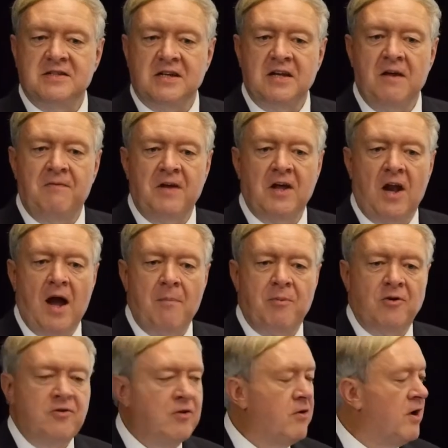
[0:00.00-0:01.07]
significant
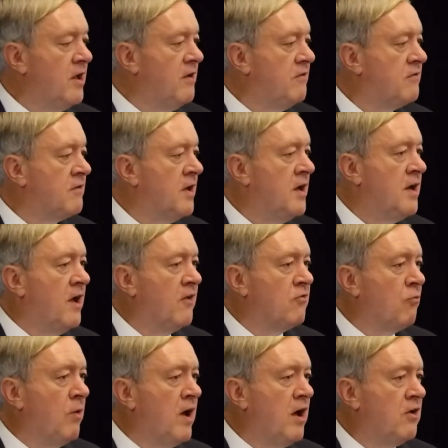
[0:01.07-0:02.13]
opportunities
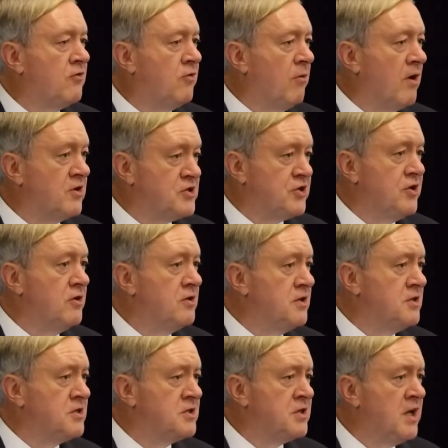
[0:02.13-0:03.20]
as well to our
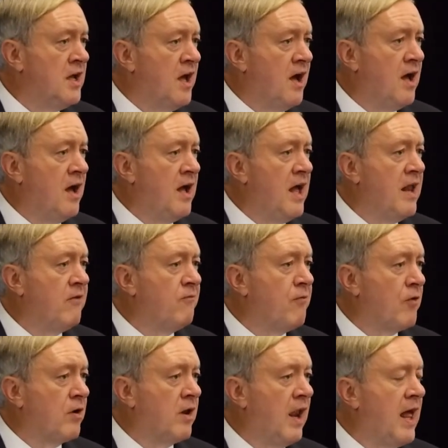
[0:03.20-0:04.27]
students and
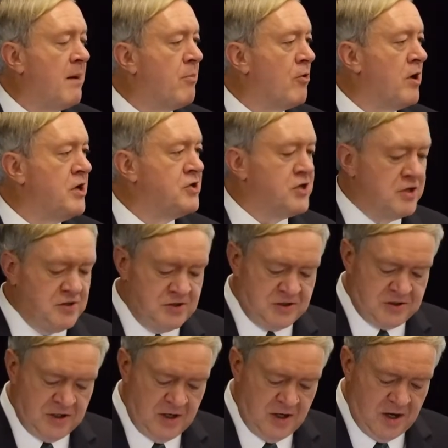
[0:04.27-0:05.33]
for
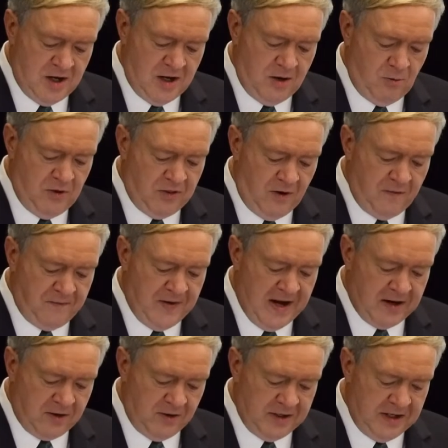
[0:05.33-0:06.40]
collaborations with our
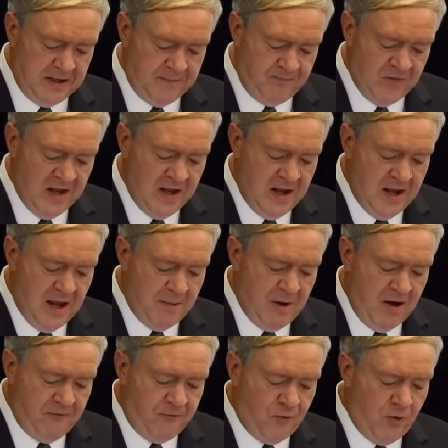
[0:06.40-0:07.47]
faculty.
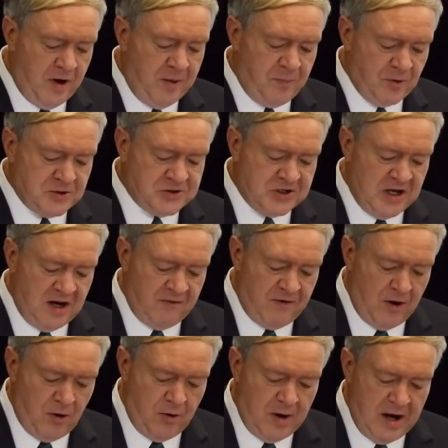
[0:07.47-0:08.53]
About 40% of
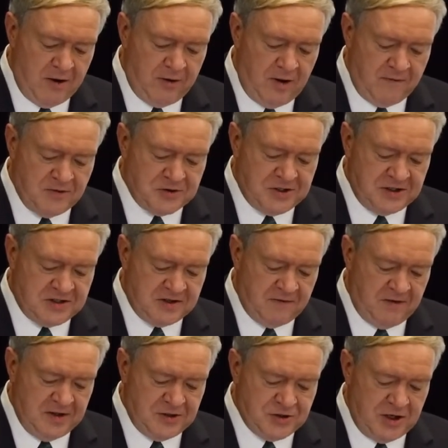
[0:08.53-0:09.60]
our Ohio University
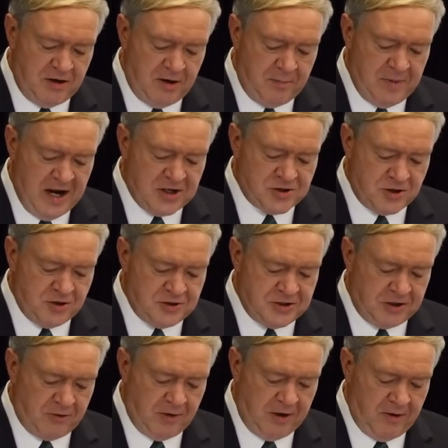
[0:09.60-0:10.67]
Civil Engineering bachelor's
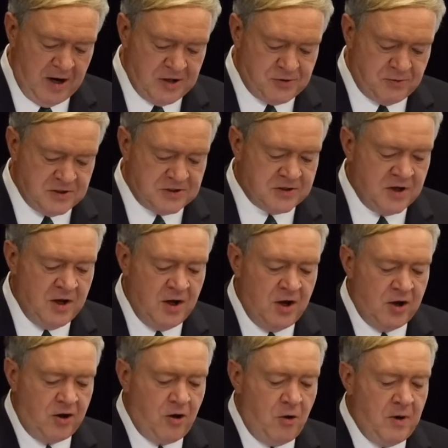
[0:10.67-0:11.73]
degree graduates
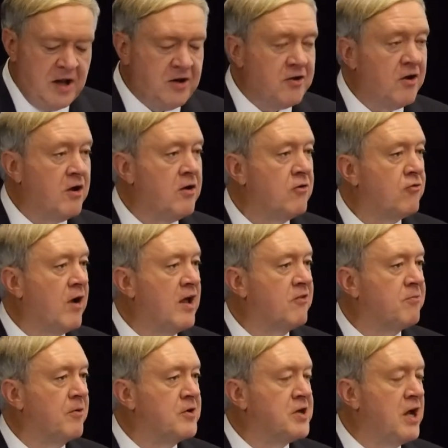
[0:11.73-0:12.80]
go into
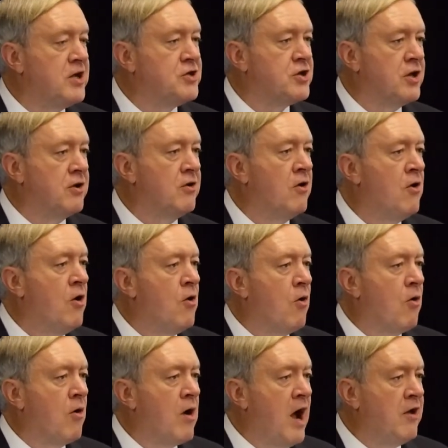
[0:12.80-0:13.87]
transportation
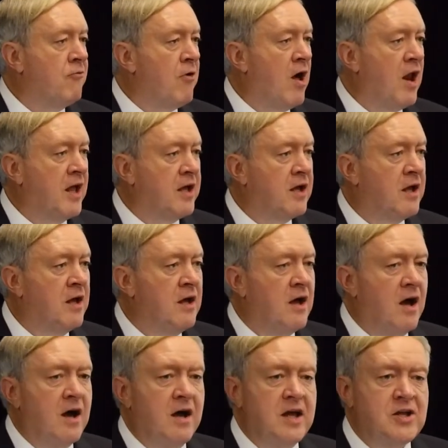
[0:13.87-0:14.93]
or hydraulic
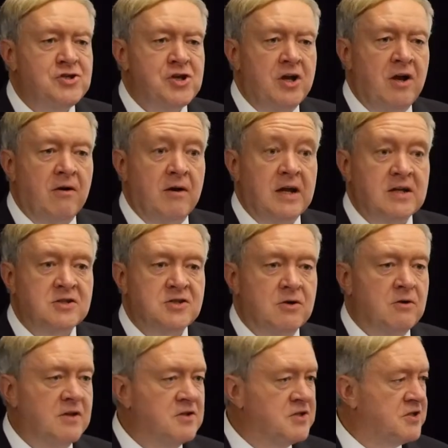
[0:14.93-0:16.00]
engineering.
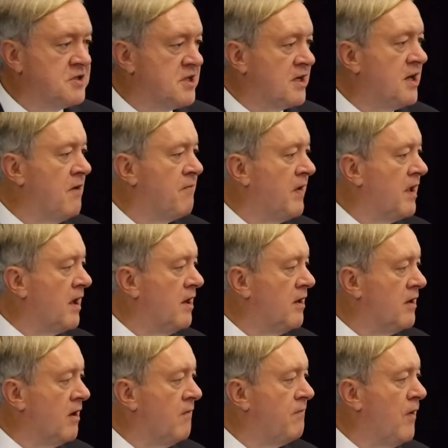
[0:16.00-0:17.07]
So there's a
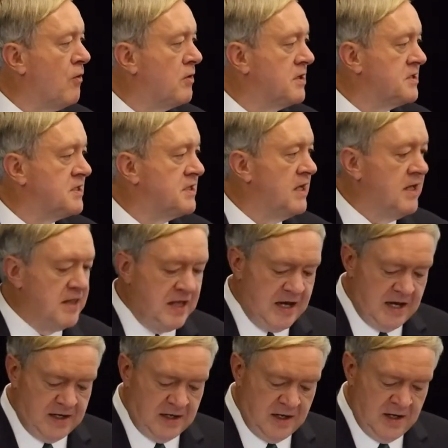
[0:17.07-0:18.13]
significant focus in
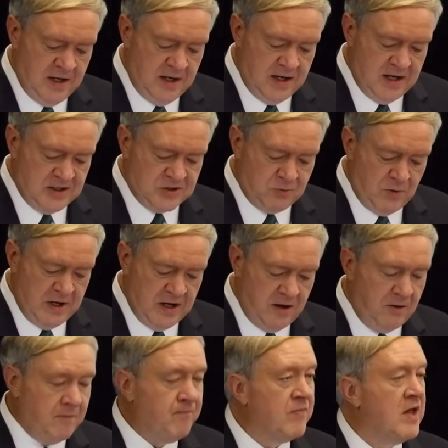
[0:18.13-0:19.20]
that as
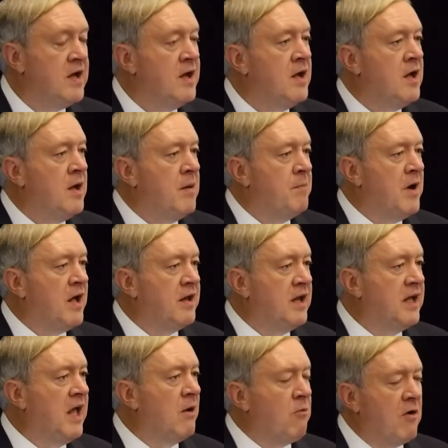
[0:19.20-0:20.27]
well.
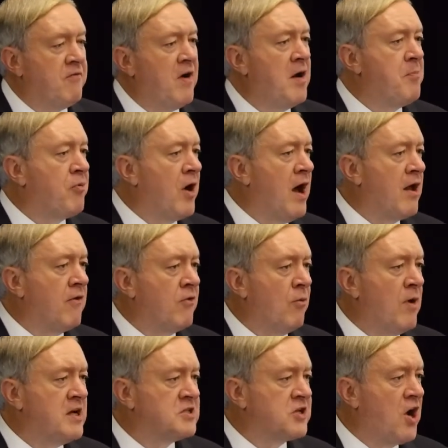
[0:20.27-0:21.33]
But again, we're very proud of the
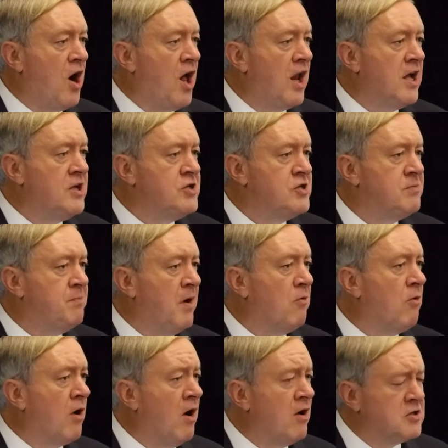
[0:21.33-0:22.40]
Russ College,
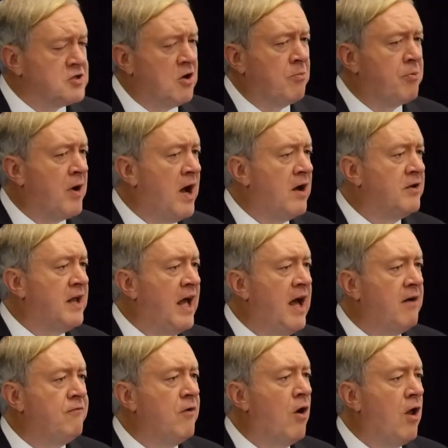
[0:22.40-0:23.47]
but we're also proud to
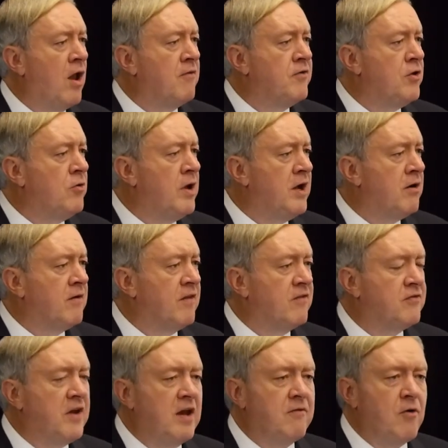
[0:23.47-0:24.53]
have all of you here in the
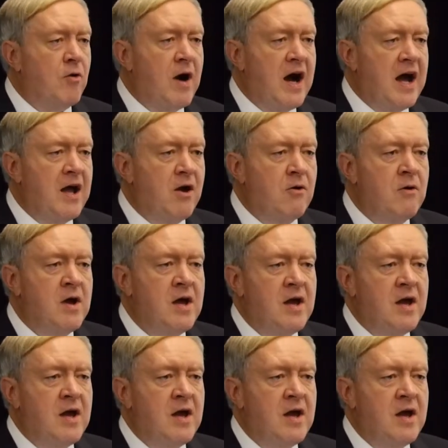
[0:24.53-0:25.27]
state of Ohio